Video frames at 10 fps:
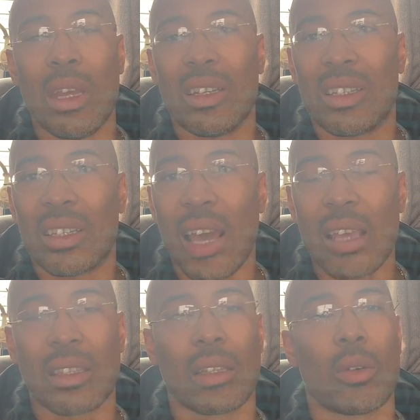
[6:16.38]

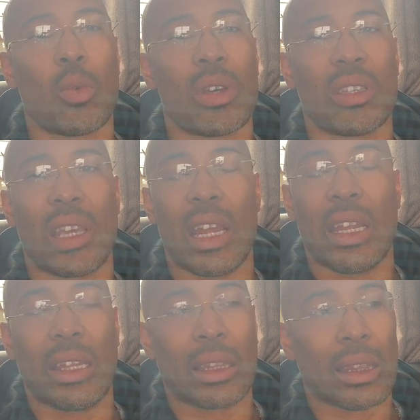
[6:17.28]
Tesla was
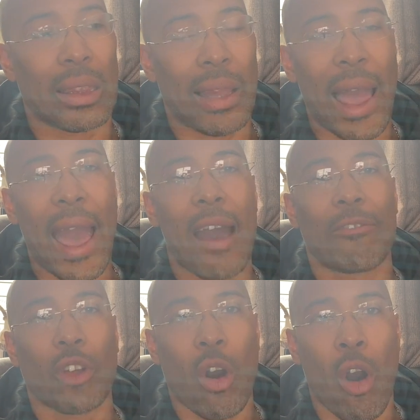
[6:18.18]
getting
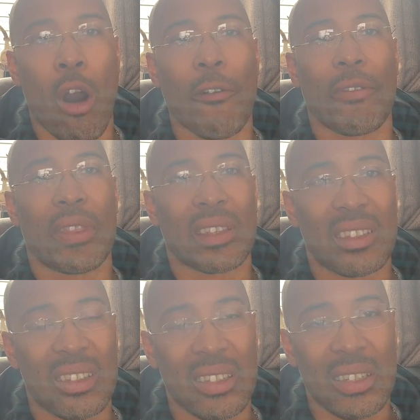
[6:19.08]
laughed off the
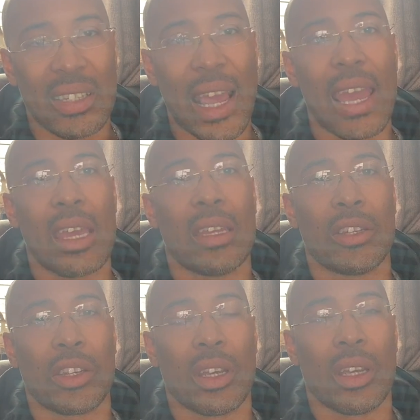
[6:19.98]

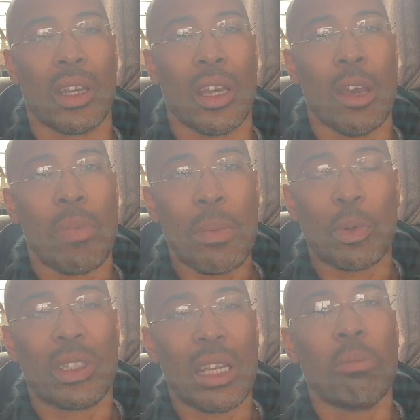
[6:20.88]
stage. People
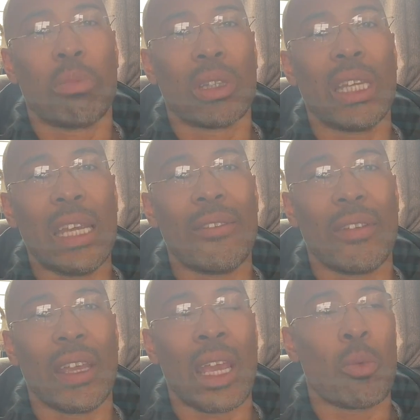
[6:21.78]
didn't believe
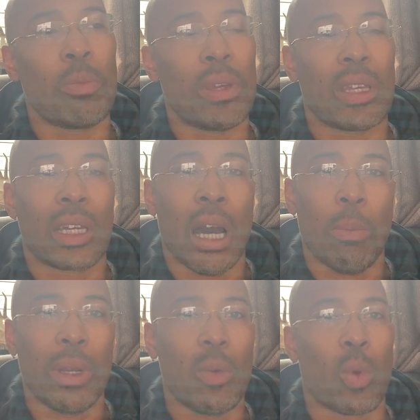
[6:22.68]
it would be the
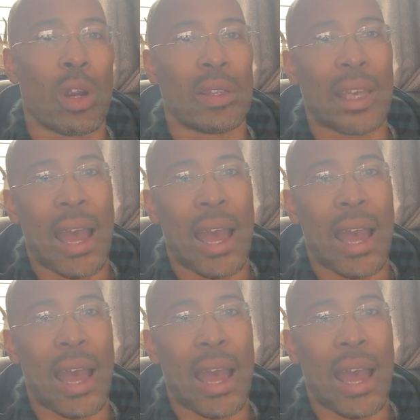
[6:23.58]
company where it's at